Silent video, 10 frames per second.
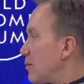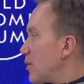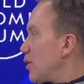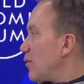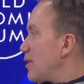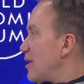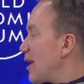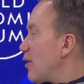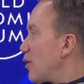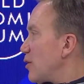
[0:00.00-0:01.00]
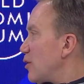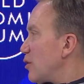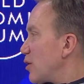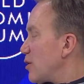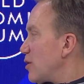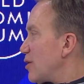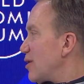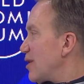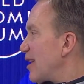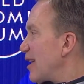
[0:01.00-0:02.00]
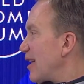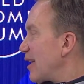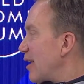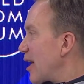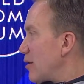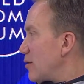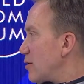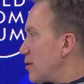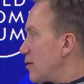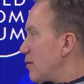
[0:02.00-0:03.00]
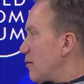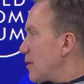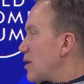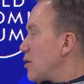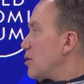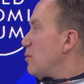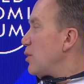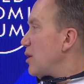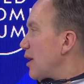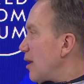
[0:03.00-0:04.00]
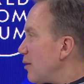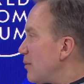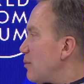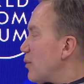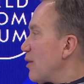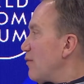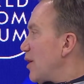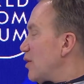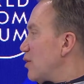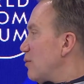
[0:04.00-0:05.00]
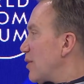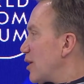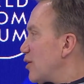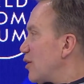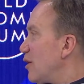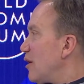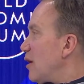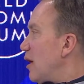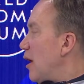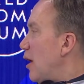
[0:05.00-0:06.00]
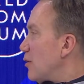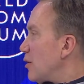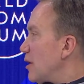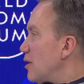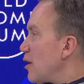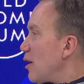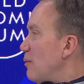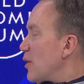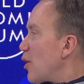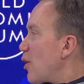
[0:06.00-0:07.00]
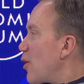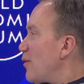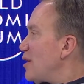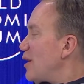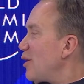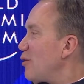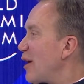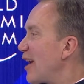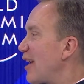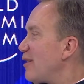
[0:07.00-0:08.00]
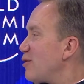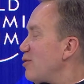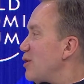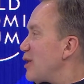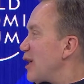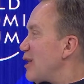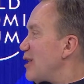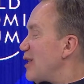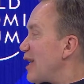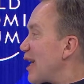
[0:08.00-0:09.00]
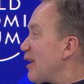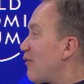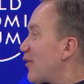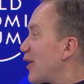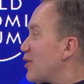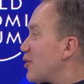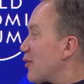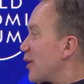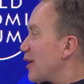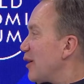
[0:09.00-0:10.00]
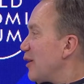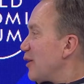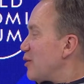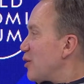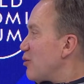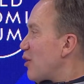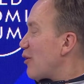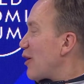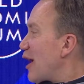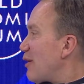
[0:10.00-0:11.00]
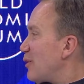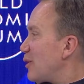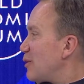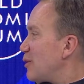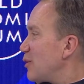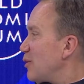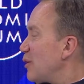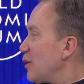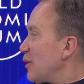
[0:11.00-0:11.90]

but now we say also just in case. That's also putting a little bit more inflationary pressure under this. But how is the UAE? Do you see any friendshoring to you? Are you able to